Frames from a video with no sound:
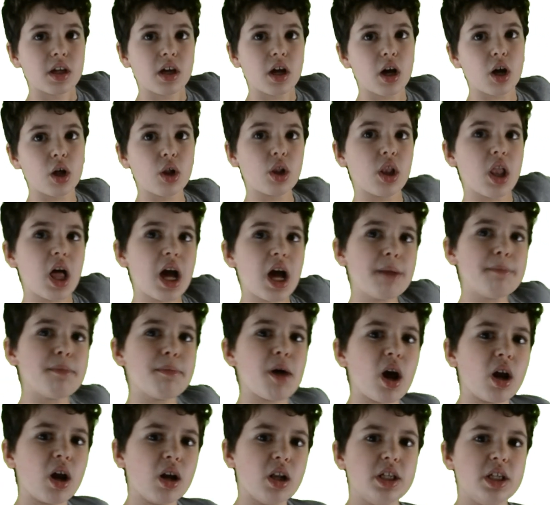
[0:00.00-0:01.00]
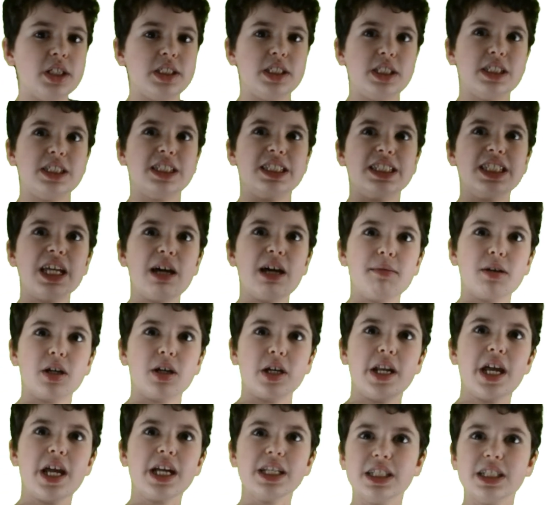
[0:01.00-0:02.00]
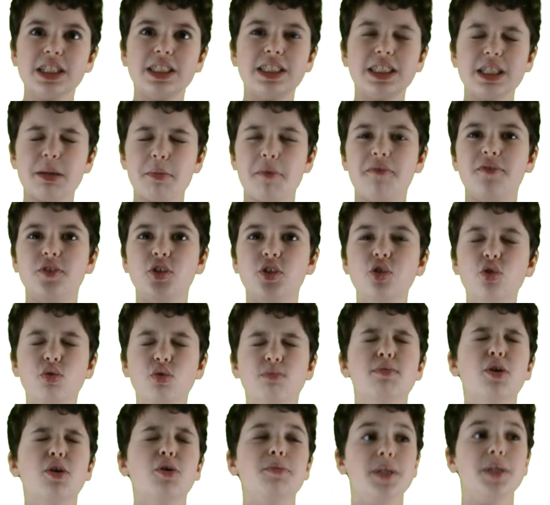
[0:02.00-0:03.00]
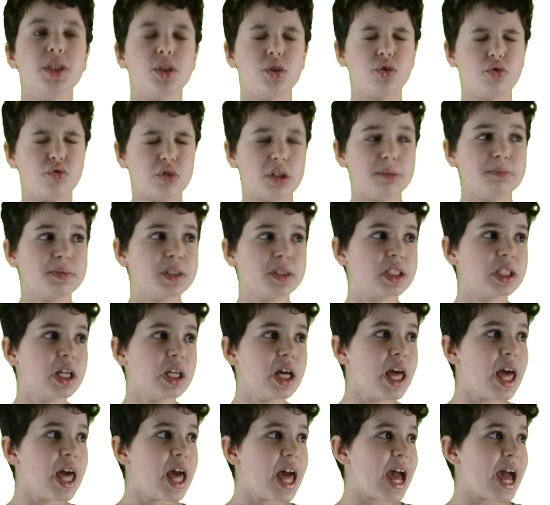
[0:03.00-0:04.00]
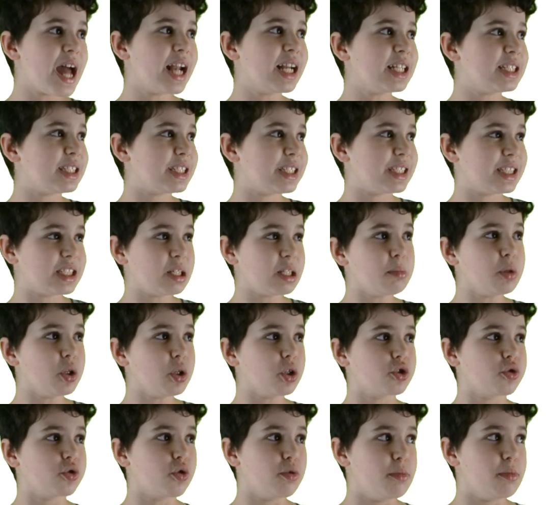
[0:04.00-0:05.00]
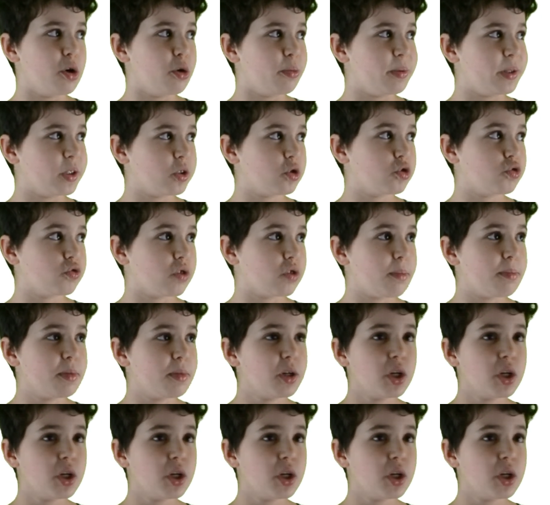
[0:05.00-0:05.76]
A Klein bottle is a sum, connected sum of two Mobius strips, and it's similar to a Mobius strip.